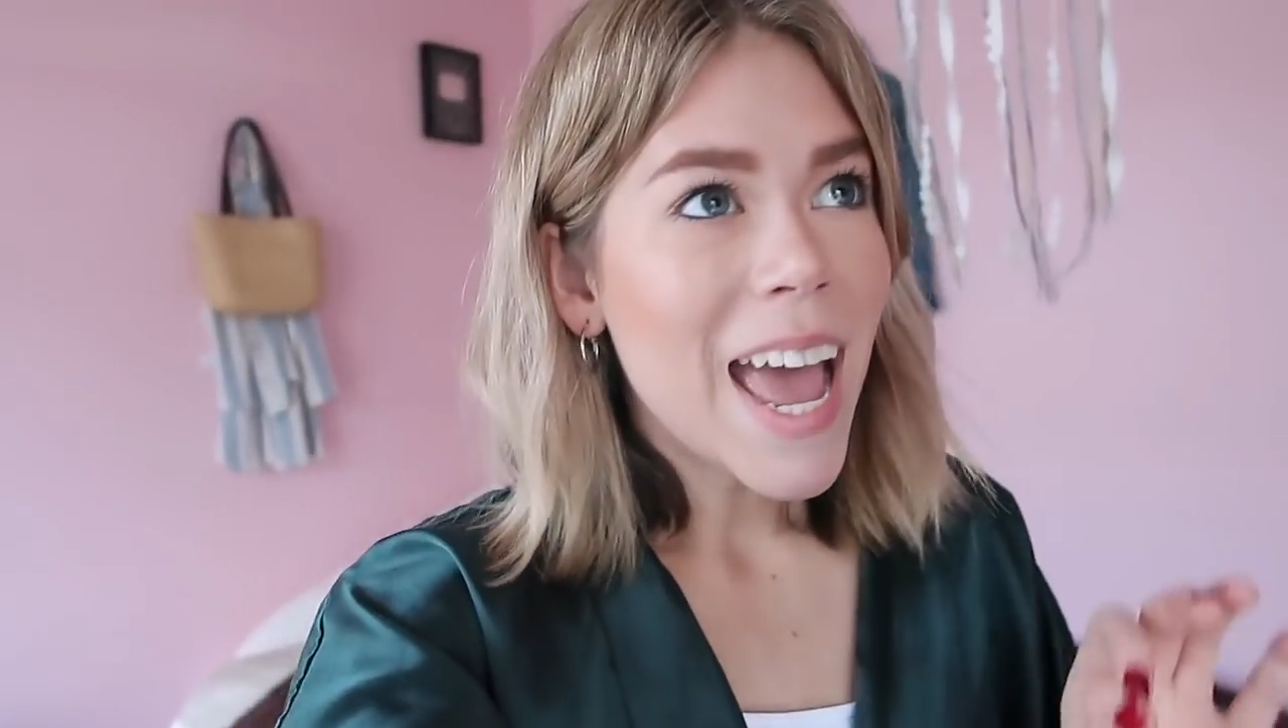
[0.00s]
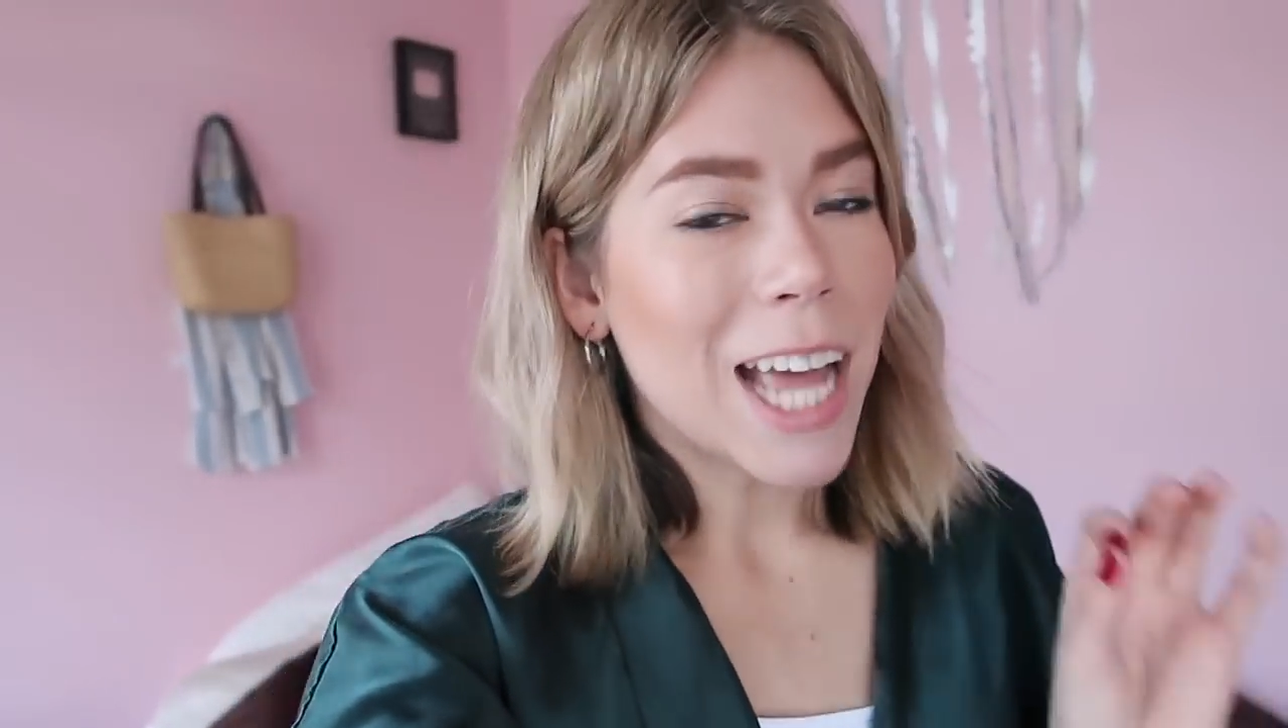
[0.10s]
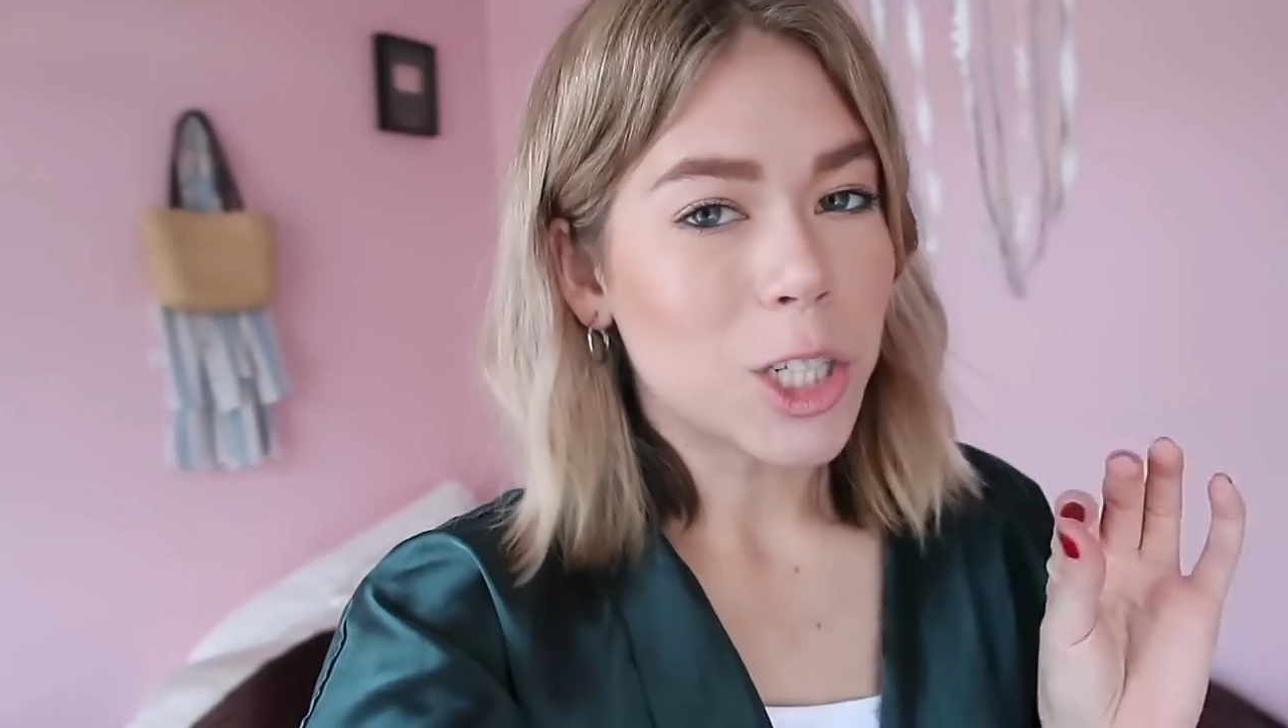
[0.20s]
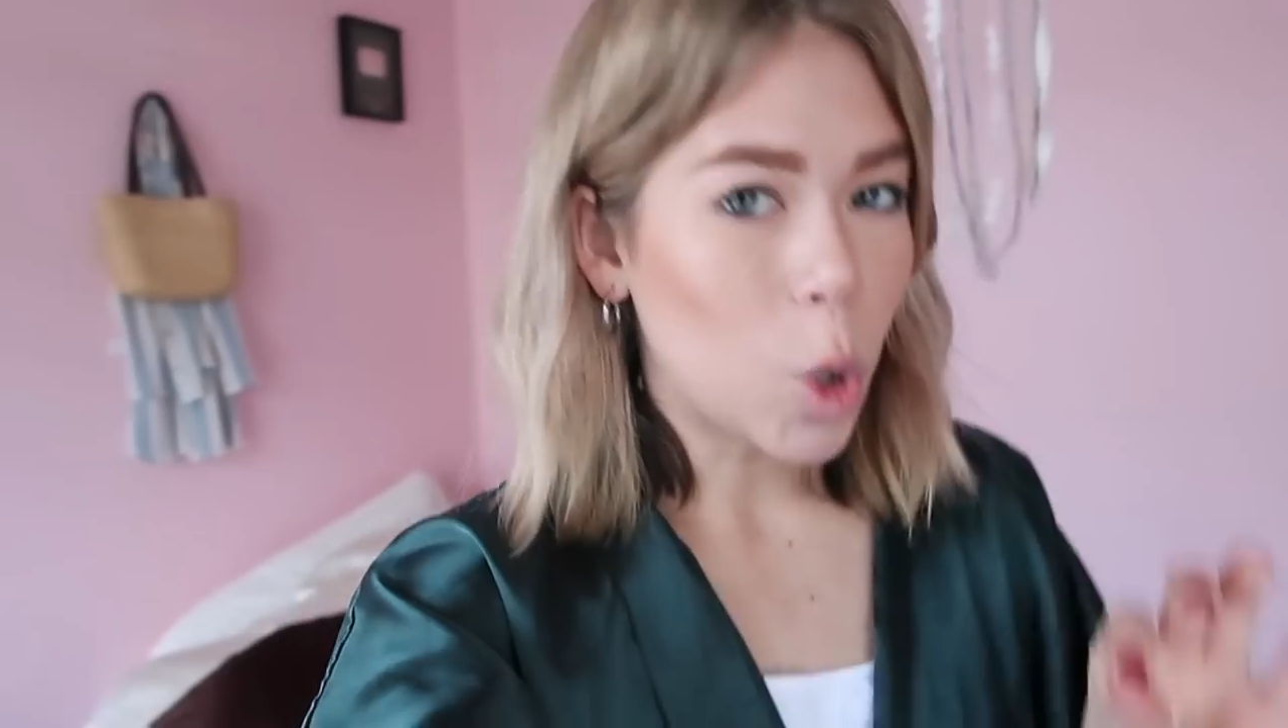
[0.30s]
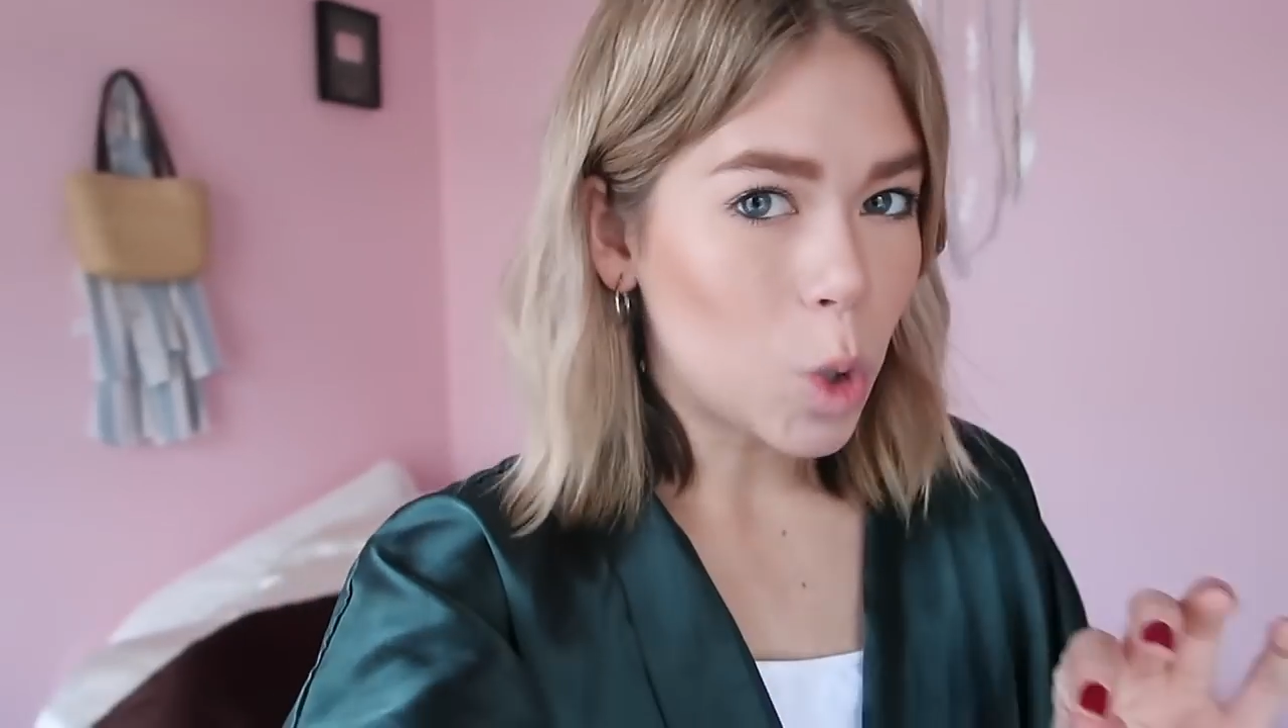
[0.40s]

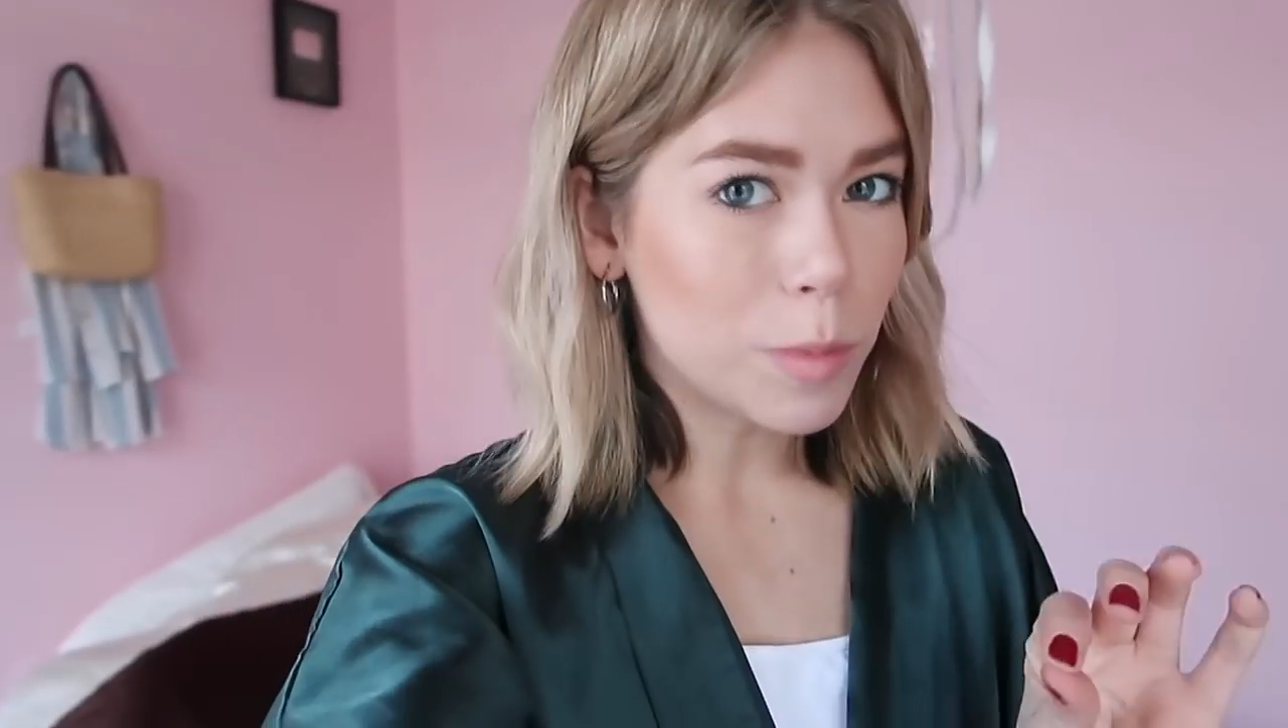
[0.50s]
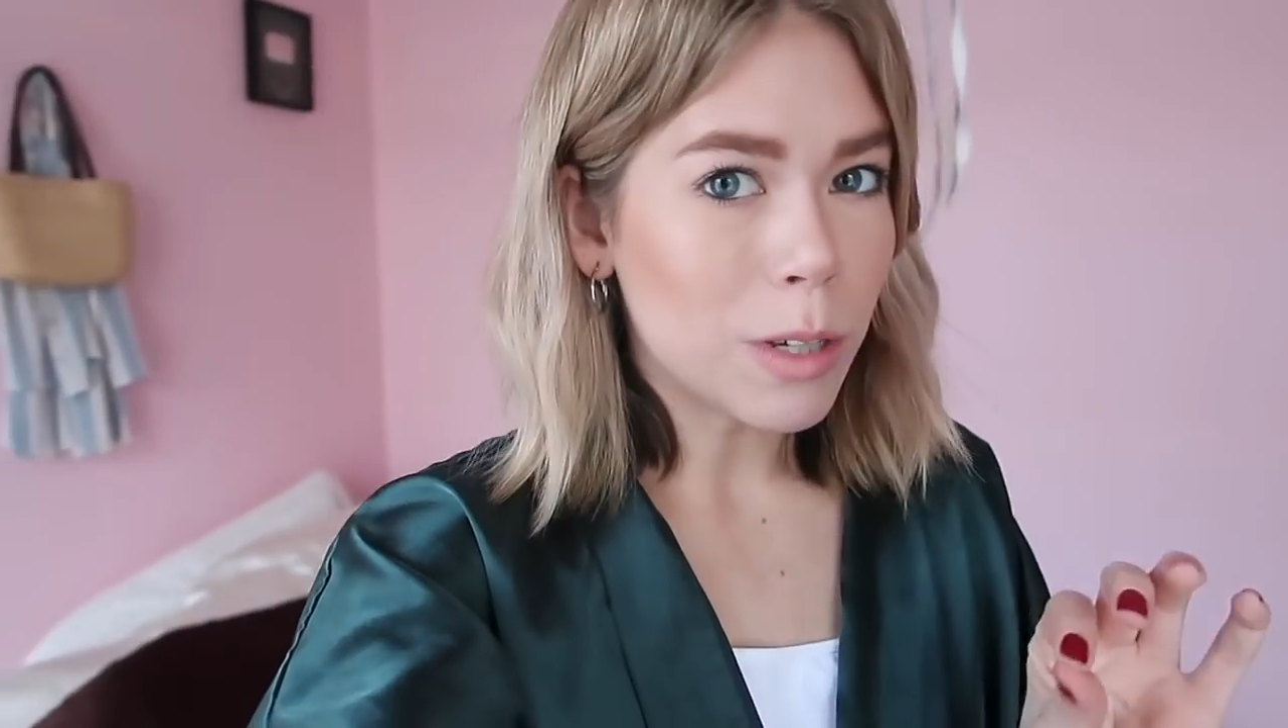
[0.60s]
and told